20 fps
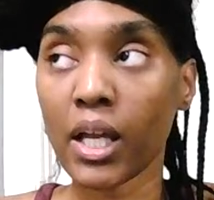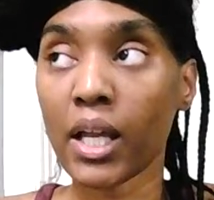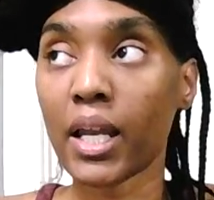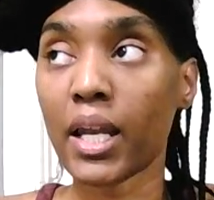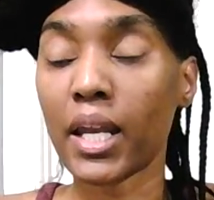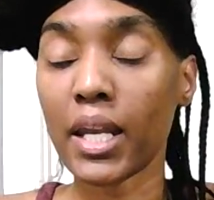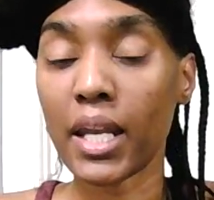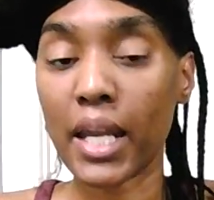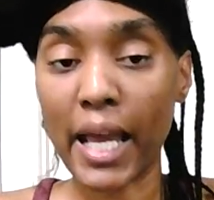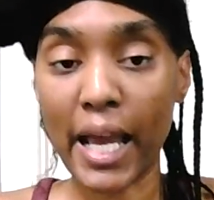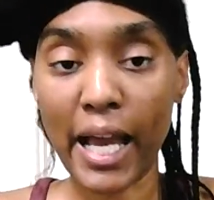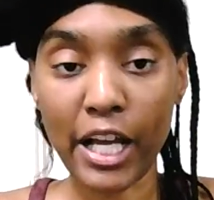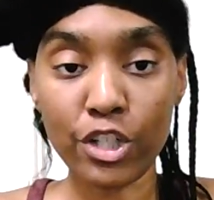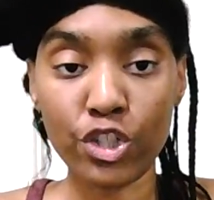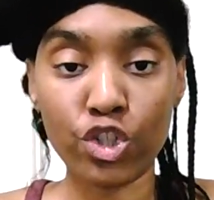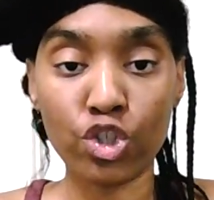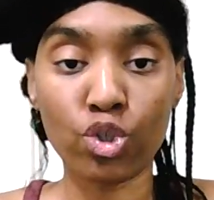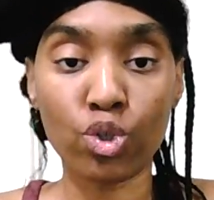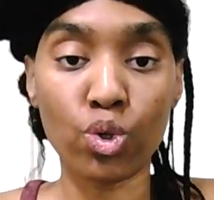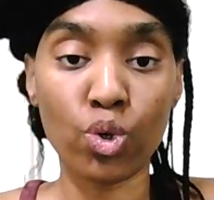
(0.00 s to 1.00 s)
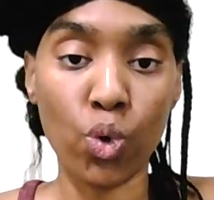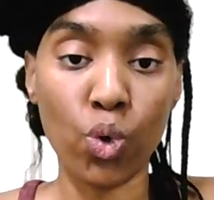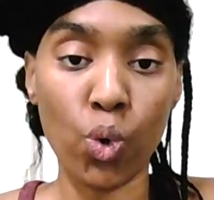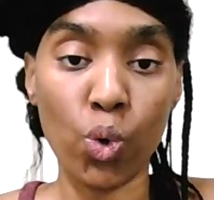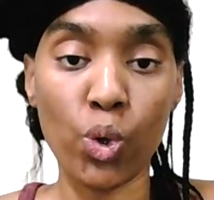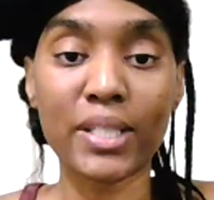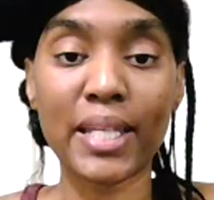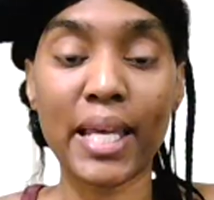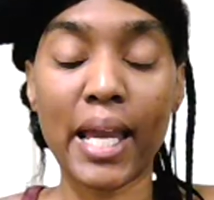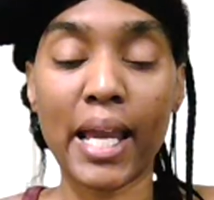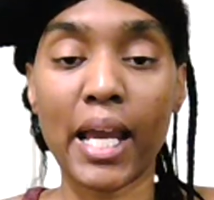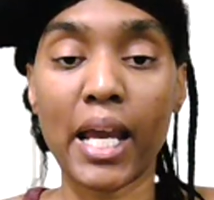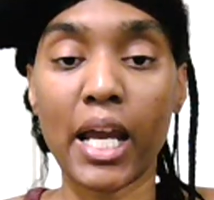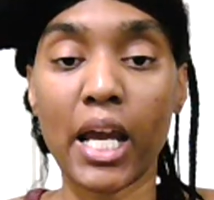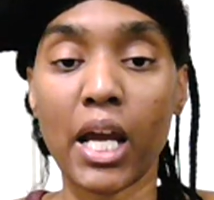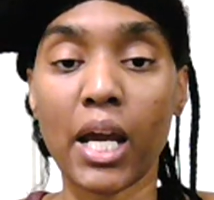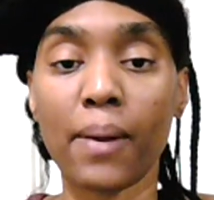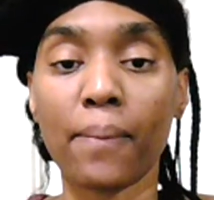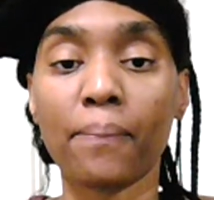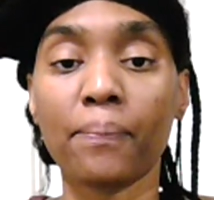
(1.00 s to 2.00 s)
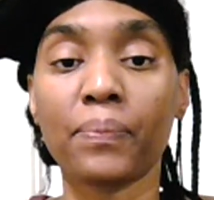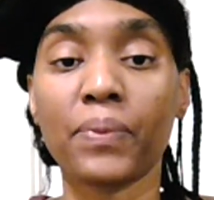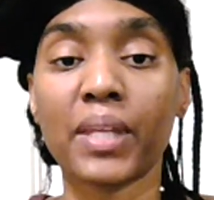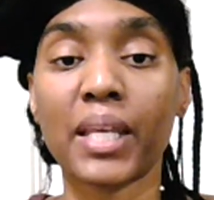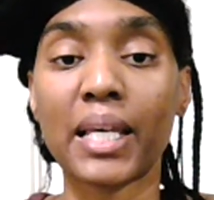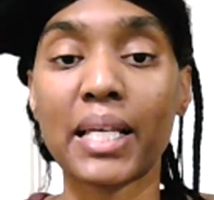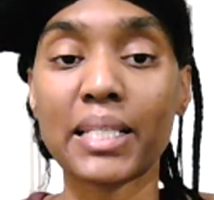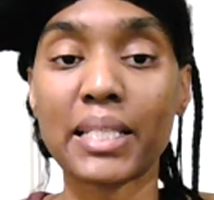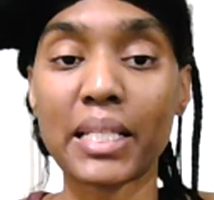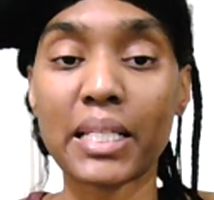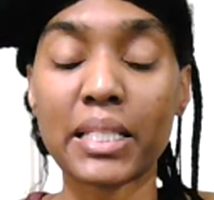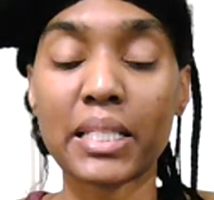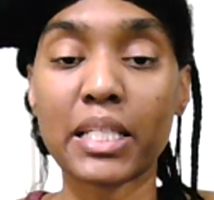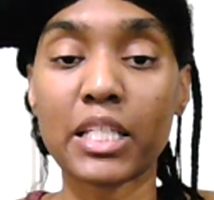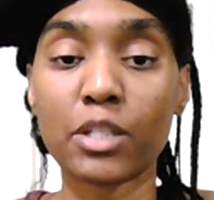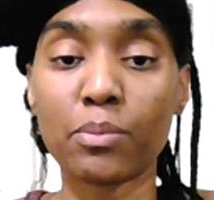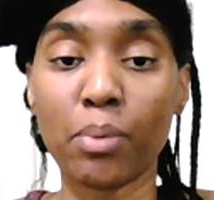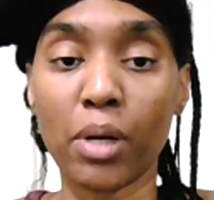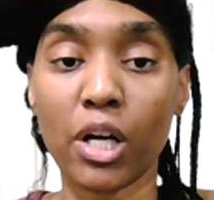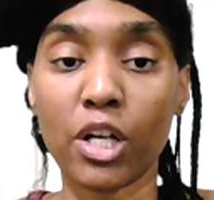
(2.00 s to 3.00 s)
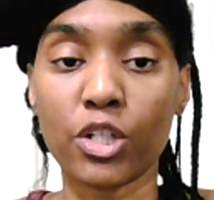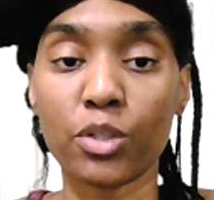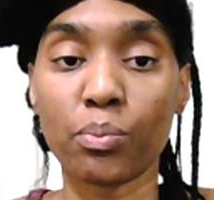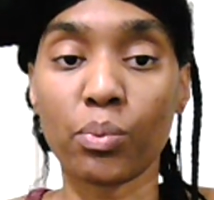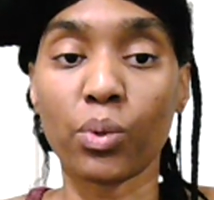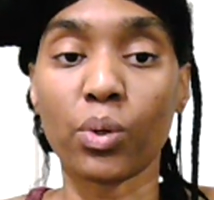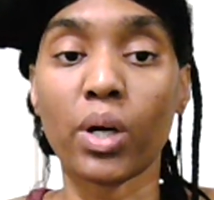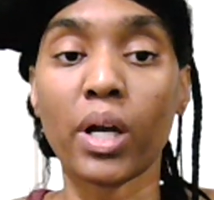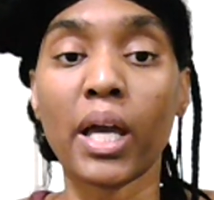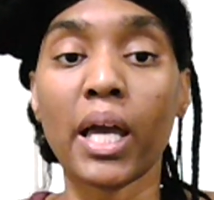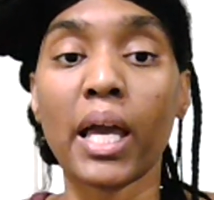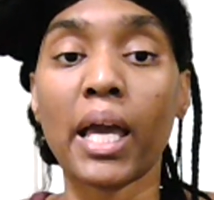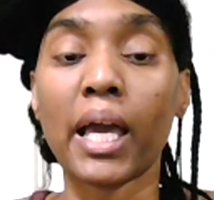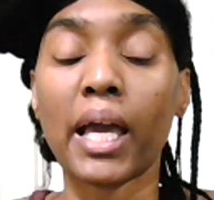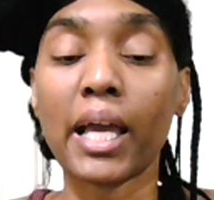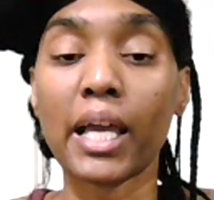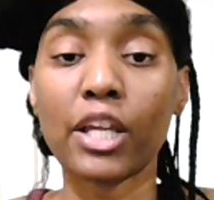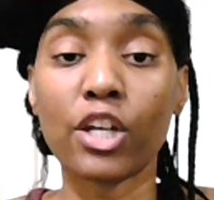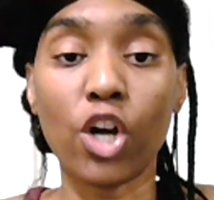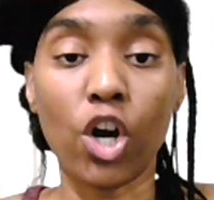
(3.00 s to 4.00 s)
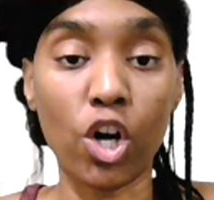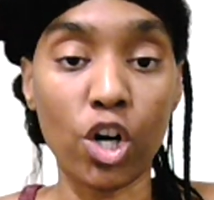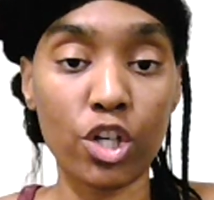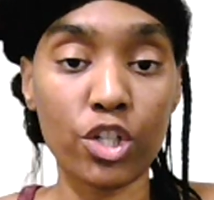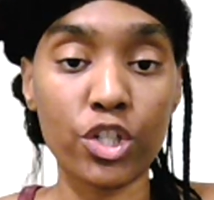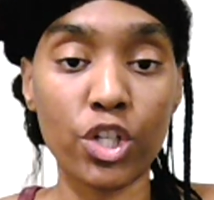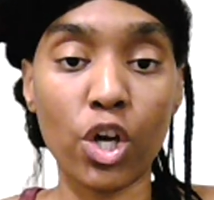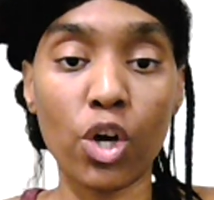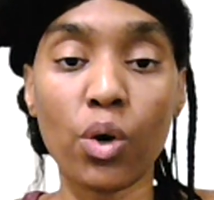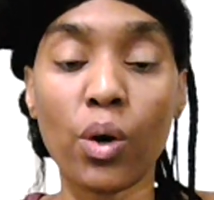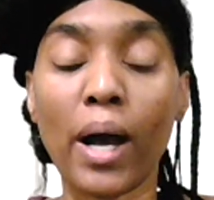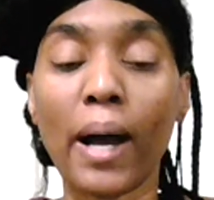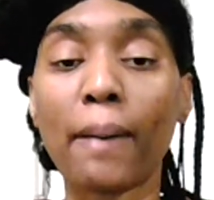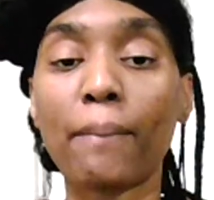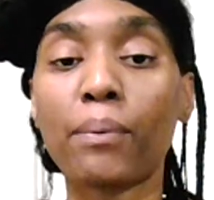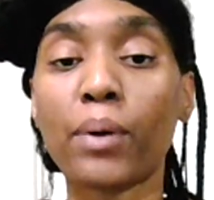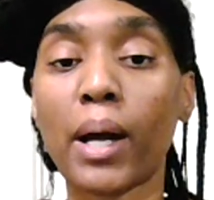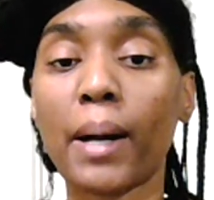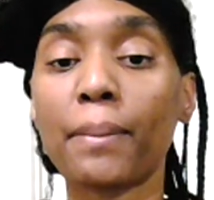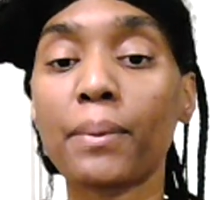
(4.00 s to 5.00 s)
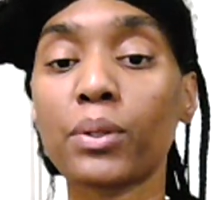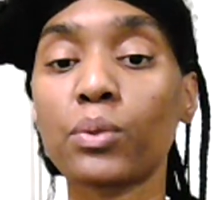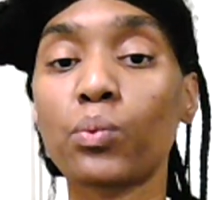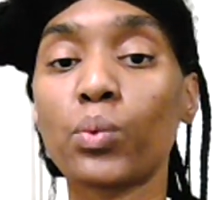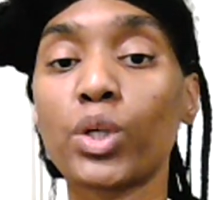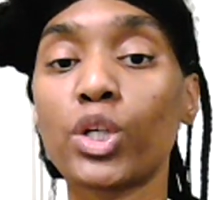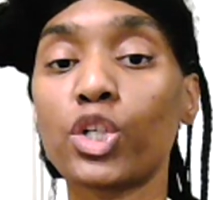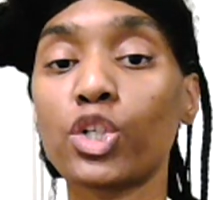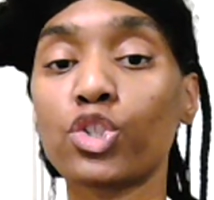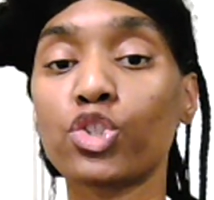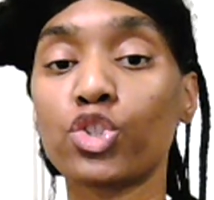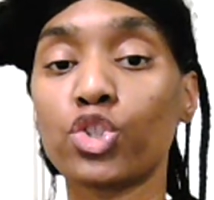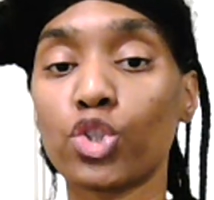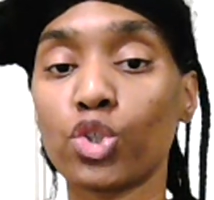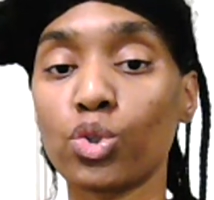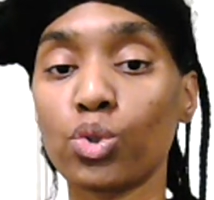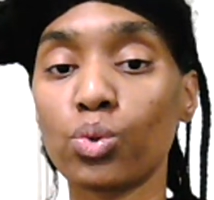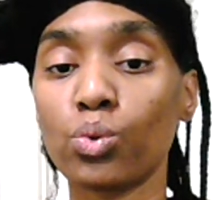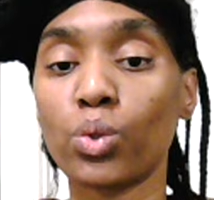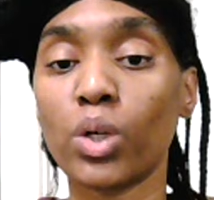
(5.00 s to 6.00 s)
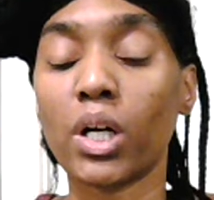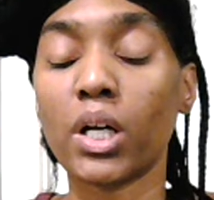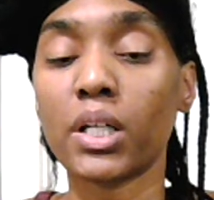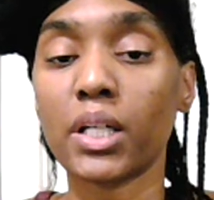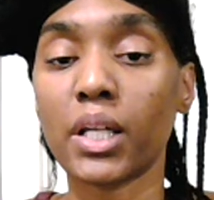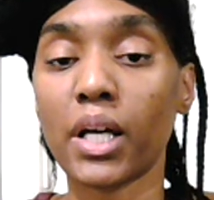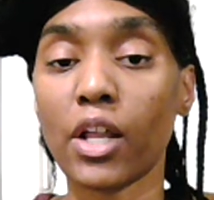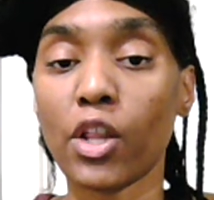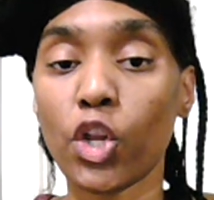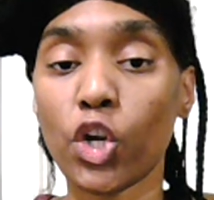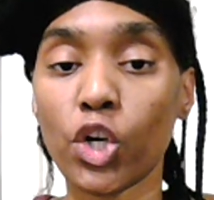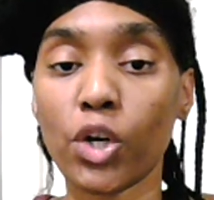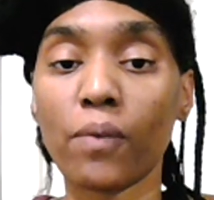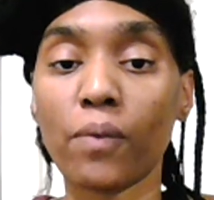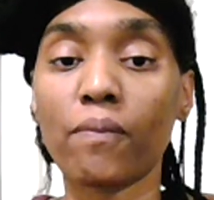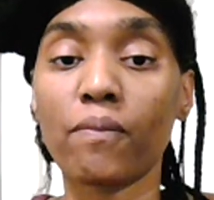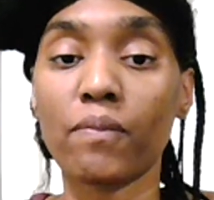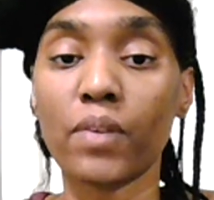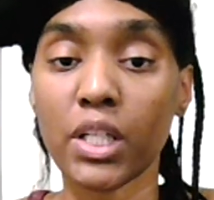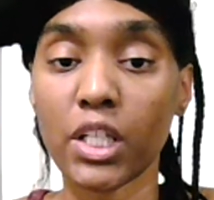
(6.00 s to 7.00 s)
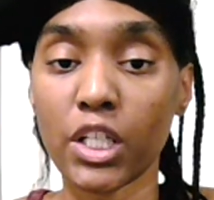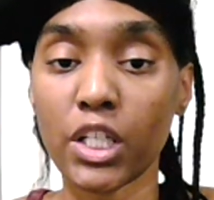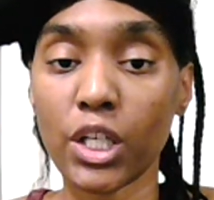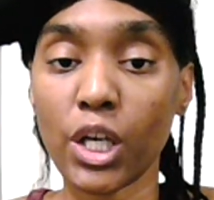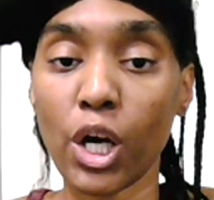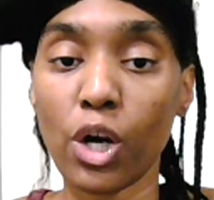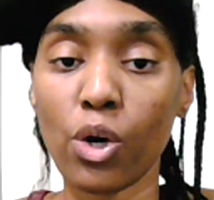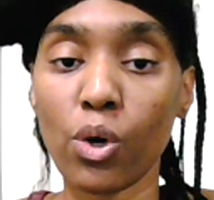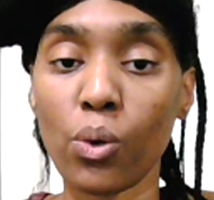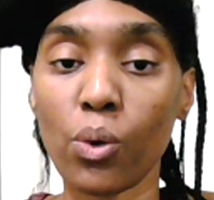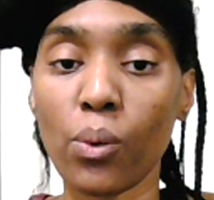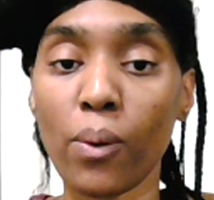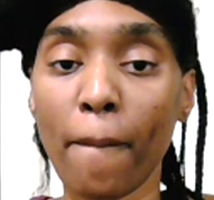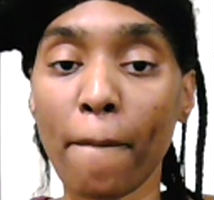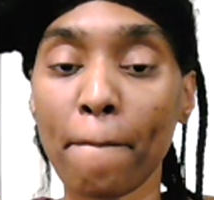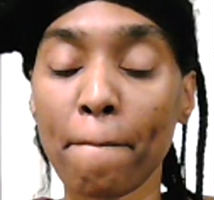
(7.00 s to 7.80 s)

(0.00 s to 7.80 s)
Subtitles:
natural coarse hair as easy as possible. And also, I probably will do another video